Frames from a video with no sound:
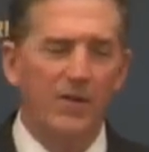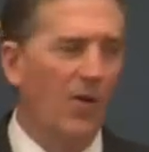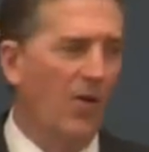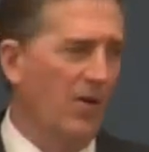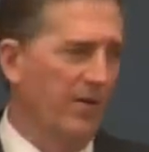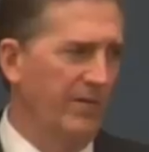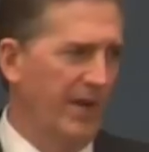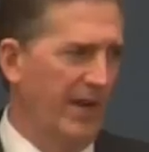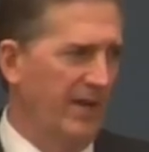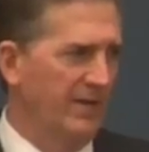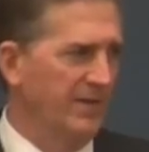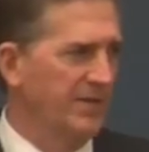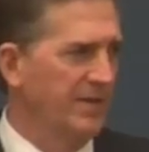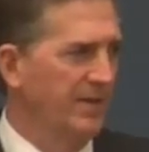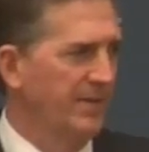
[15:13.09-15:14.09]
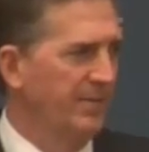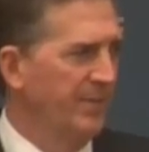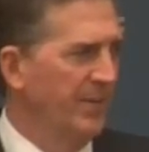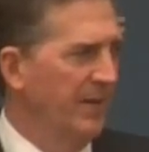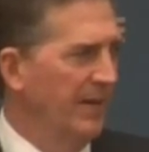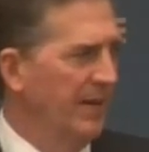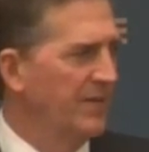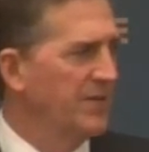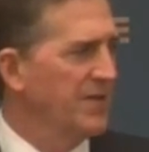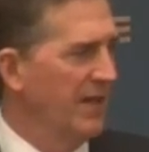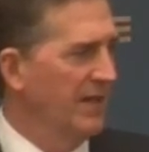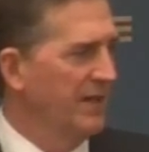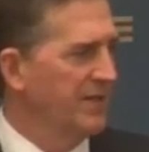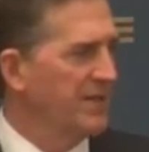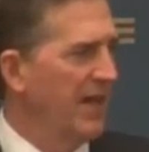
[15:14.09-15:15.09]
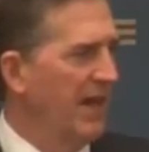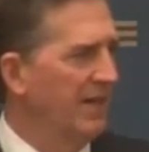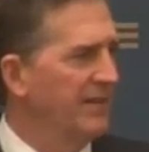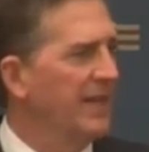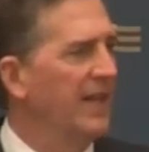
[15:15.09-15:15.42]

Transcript: carve-outs and sell us out.